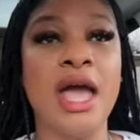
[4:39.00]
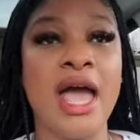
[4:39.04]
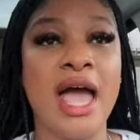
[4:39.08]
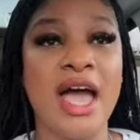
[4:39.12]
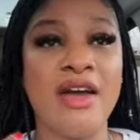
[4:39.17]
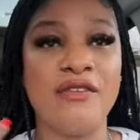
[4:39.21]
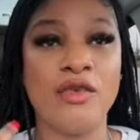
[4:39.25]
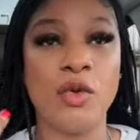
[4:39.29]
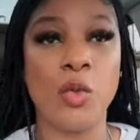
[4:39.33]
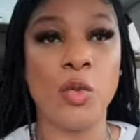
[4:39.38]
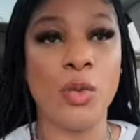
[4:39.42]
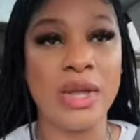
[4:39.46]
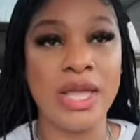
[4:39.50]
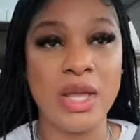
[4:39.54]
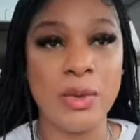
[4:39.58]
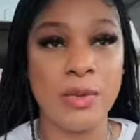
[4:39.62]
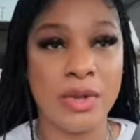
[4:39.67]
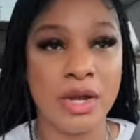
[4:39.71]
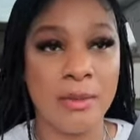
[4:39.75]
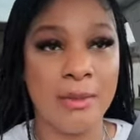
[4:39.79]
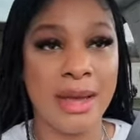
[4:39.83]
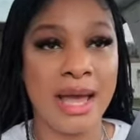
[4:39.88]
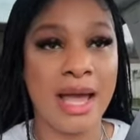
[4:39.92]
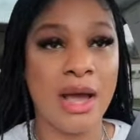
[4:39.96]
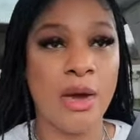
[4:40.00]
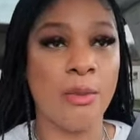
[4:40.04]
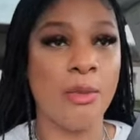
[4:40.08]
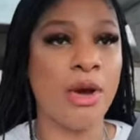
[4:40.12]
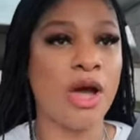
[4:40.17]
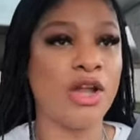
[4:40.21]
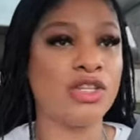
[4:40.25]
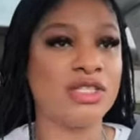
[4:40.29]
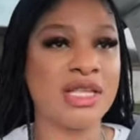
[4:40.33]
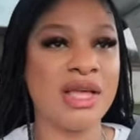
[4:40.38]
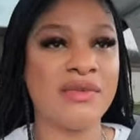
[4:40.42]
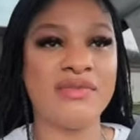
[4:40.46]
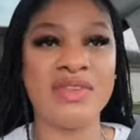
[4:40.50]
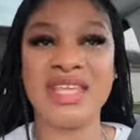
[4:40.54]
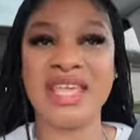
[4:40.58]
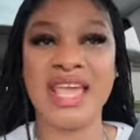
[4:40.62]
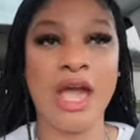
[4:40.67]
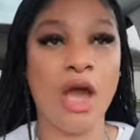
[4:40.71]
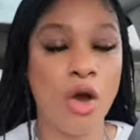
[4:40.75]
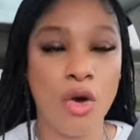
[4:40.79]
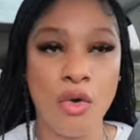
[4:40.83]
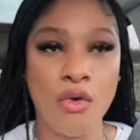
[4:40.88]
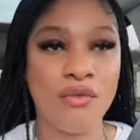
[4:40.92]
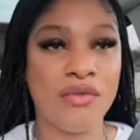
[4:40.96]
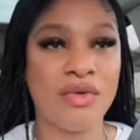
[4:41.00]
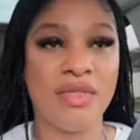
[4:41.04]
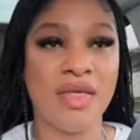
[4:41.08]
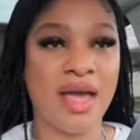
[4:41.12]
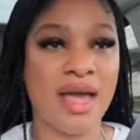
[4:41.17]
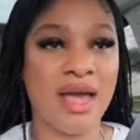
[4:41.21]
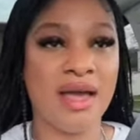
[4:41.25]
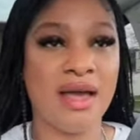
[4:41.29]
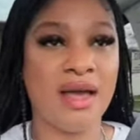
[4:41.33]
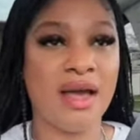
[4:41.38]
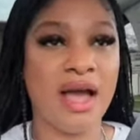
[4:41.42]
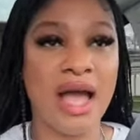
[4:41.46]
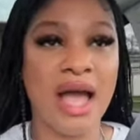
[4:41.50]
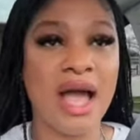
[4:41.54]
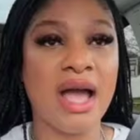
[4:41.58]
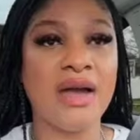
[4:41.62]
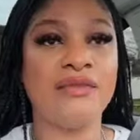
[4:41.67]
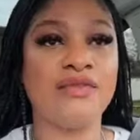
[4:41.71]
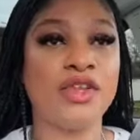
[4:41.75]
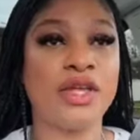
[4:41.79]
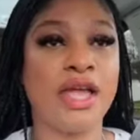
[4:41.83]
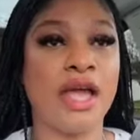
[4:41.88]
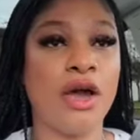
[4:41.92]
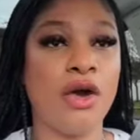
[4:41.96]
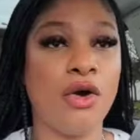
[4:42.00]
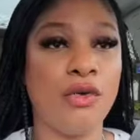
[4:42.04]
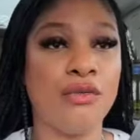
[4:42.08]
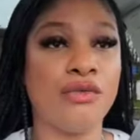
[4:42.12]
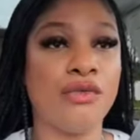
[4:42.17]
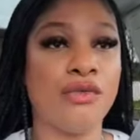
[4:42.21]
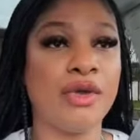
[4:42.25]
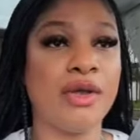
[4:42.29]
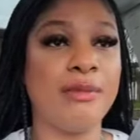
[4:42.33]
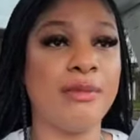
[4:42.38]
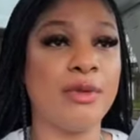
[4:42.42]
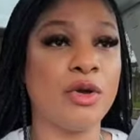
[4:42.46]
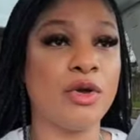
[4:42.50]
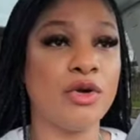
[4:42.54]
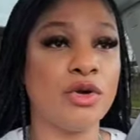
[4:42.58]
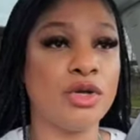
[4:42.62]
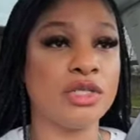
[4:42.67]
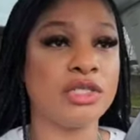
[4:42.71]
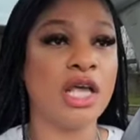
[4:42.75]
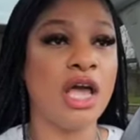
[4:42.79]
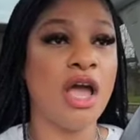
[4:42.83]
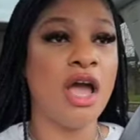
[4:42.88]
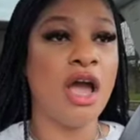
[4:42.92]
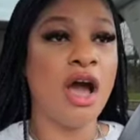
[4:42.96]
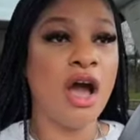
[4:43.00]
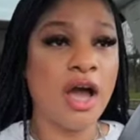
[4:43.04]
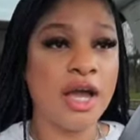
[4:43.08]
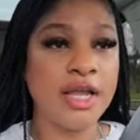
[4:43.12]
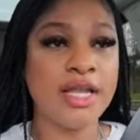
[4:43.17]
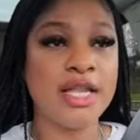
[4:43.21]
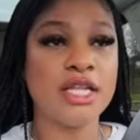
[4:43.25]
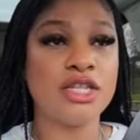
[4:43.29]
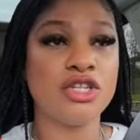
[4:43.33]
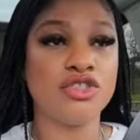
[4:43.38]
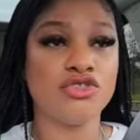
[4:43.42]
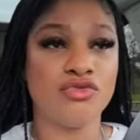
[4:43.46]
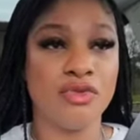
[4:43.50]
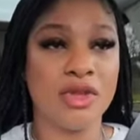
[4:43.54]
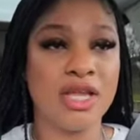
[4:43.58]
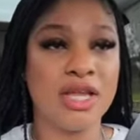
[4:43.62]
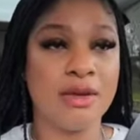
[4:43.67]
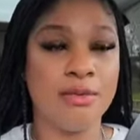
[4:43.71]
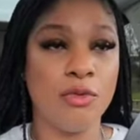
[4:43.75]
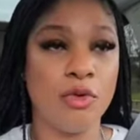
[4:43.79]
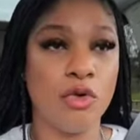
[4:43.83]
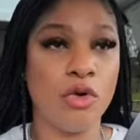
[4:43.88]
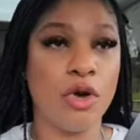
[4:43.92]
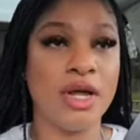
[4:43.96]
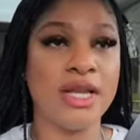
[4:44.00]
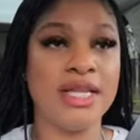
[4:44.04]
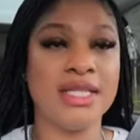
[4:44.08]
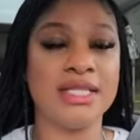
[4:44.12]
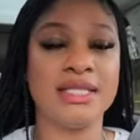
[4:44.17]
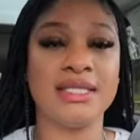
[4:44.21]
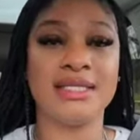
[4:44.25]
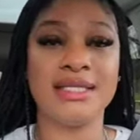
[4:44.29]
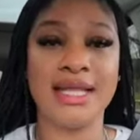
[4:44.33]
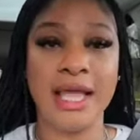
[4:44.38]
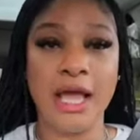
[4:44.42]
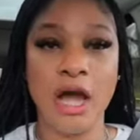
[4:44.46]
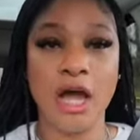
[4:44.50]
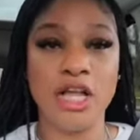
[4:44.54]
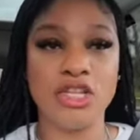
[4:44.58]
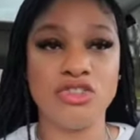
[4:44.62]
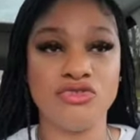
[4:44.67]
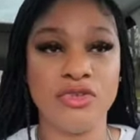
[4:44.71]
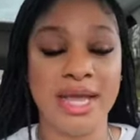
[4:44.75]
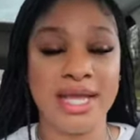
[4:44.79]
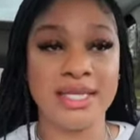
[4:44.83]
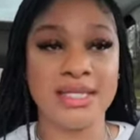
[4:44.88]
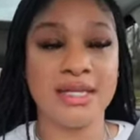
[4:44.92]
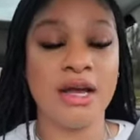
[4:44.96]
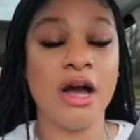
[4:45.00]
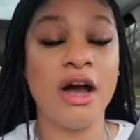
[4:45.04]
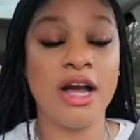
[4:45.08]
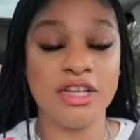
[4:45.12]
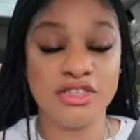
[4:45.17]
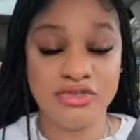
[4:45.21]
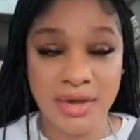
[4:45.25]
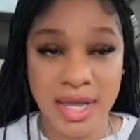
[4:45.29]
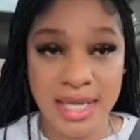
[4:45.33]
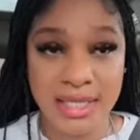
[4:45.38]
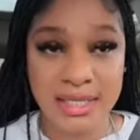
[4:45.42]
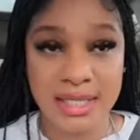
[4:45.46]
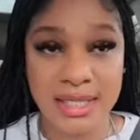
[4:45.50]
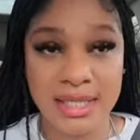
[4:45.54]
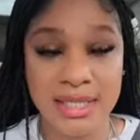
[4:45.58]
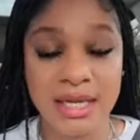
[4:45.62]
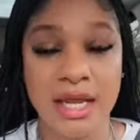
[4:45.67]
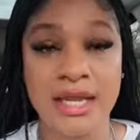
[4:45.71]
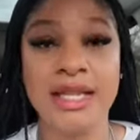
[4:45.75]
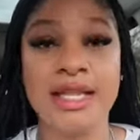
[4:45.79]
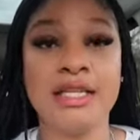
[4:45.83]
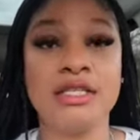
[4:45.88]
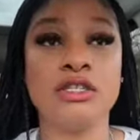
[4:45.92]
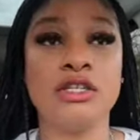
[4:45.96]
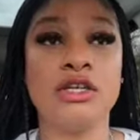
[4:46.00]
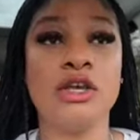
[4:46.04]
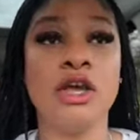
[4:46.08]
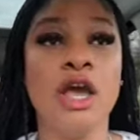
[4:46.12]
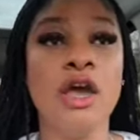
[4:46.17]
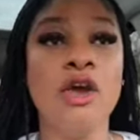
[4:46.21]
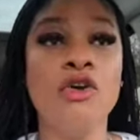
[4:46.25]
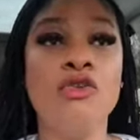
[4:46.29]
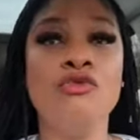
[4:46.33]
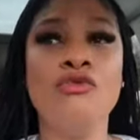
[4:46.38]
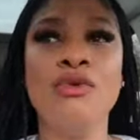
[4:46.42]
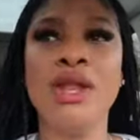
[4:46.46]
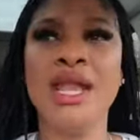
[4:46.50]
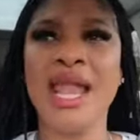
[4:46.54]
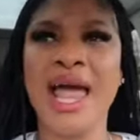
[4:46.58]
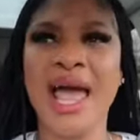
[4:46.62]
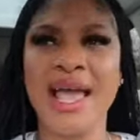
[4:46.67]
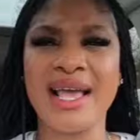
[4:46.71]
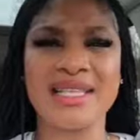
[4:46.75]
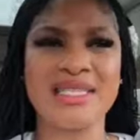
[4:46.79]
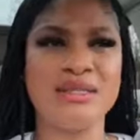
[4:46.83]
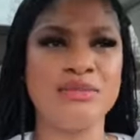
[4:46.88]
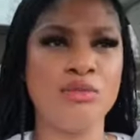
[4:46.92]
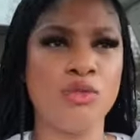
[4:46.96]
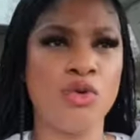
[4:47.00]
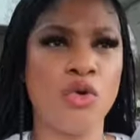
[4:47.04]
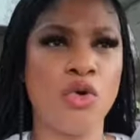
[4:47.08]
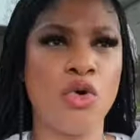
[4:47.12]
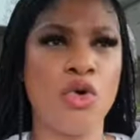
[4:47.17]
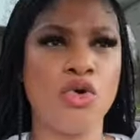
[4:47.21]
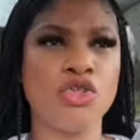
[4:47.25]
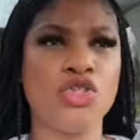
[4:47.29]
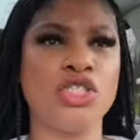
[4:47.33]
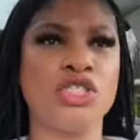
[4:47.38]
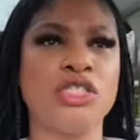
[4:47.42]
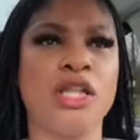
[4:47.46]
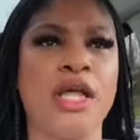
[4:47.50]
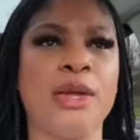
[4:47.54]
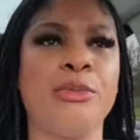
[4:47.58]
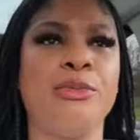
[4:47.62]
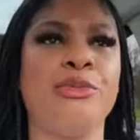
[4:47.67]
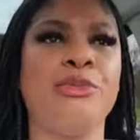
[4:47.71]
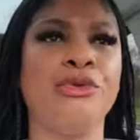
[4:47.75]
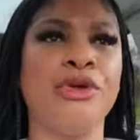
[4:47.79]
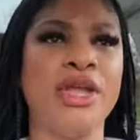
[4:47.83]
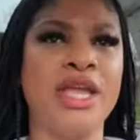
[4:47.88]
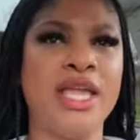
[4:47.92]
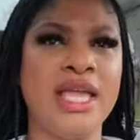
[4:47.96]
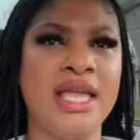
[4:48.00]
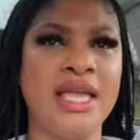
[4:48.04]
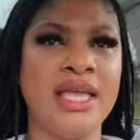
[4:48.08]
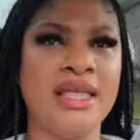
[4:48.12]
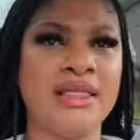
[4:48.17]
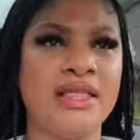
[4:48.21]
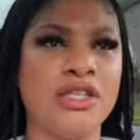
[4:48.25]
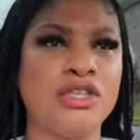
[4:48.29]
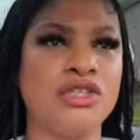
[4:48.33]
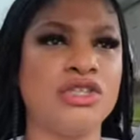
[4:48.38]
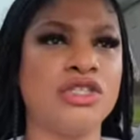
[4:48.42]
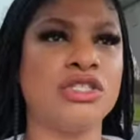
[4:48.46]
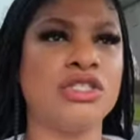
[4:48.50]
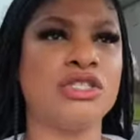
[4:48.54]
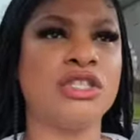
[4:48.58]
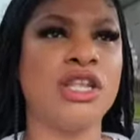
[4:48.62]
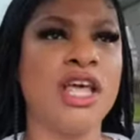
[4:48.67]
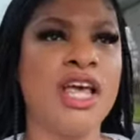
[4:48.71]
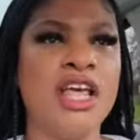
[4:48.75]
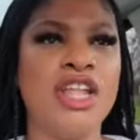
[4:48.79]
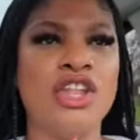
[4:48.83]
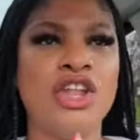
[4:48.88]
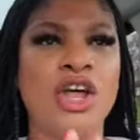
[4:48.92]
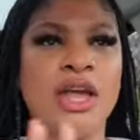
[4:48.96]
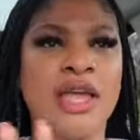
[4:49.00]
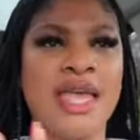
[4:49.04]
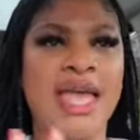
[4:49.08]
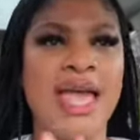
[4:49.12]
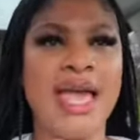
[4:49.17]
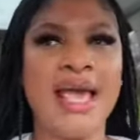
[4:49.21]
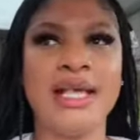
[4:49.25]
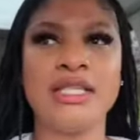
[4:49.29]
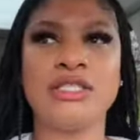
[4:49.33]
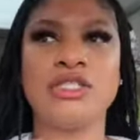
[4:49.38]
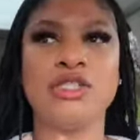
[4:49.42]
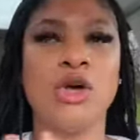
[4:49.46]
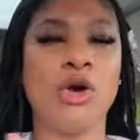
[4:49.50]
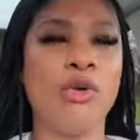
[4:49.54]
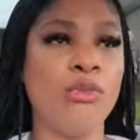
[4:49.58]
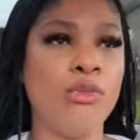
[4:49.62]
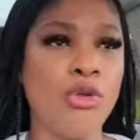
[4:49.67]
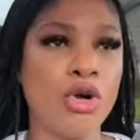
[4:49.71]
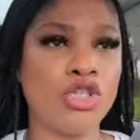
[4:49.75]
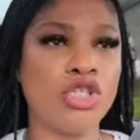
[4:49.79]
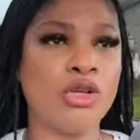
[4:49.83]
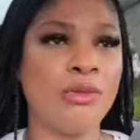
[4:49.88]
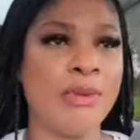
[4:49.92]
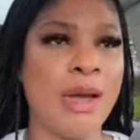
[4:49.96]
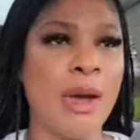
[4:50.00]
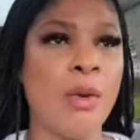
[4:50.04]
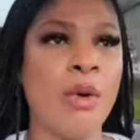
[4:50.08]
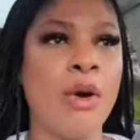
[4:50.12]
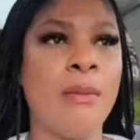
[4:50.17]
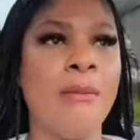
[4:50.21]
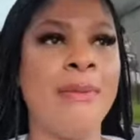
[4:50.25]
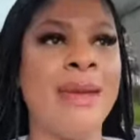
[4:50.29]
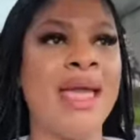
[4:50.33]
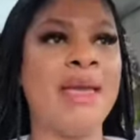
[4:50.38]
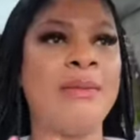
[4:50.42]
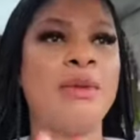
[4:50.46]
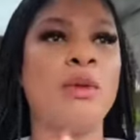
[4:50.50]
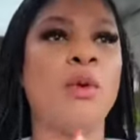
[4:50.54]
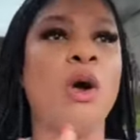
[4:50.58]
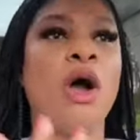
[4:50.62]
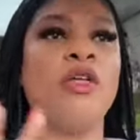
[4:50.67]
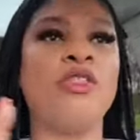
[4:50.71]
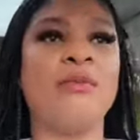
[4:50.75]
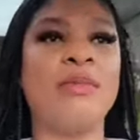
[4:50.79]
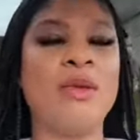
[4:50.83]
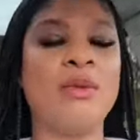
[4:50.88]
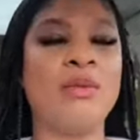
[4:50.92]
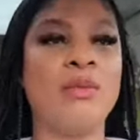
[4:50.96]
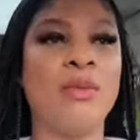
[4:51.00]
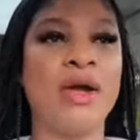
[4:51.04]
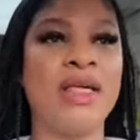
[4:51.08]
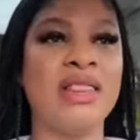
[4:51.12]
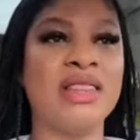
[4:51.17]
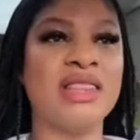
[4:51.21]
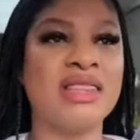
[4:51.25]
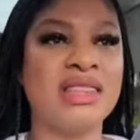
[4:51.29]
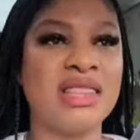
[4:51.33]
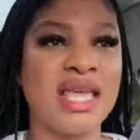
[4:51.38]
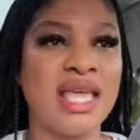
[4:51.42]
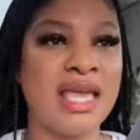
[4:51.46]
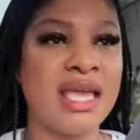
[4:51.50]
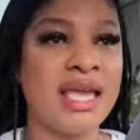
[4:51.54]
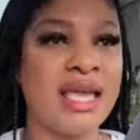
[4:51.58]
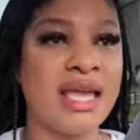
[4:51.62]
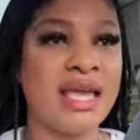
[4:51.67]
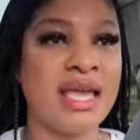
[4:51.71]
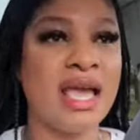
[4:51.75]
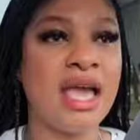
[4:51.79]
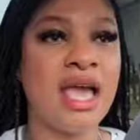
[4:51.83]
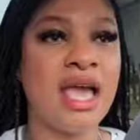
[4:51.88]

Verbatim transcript: have a wee when I'm out but I just have to get over that I have to get over it because I need to drink more I need to stay hydrated I need to relax more just like breathe and just not care so much about what maybe what other people might think